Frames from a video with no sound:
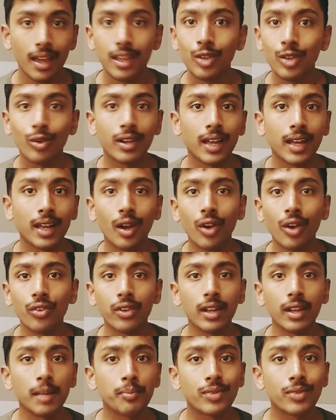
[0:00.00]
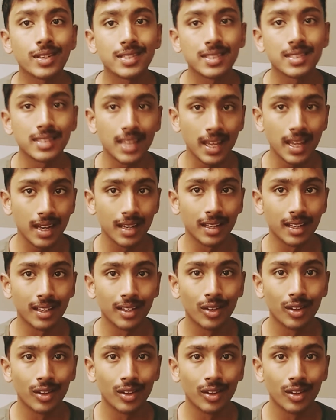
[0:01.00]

you cannot proceed